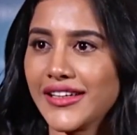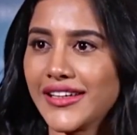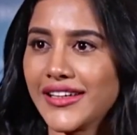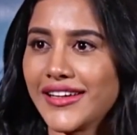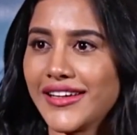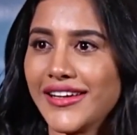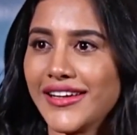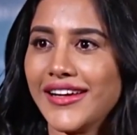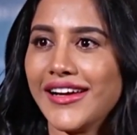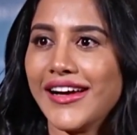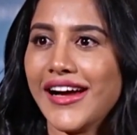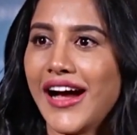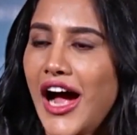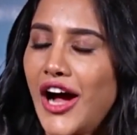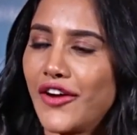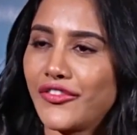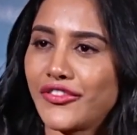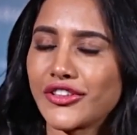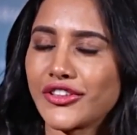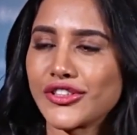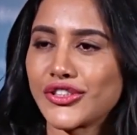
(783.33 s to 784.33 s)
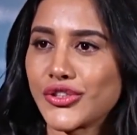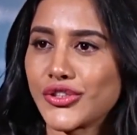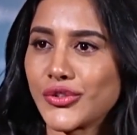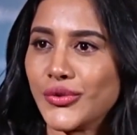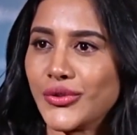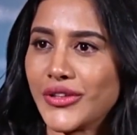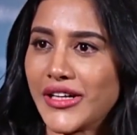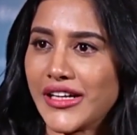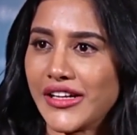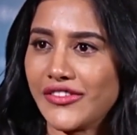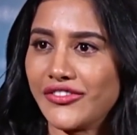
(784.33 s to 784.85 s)
Hmm after the shoot
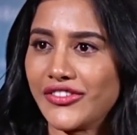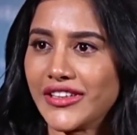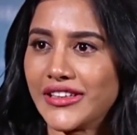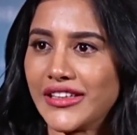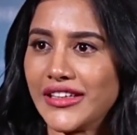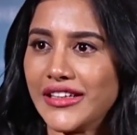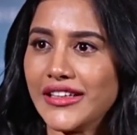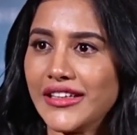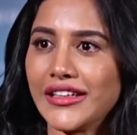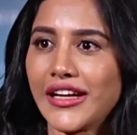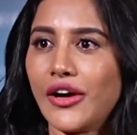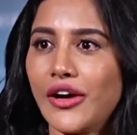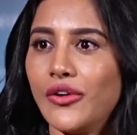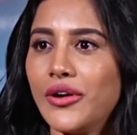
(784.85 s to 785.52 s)
and everything now huh.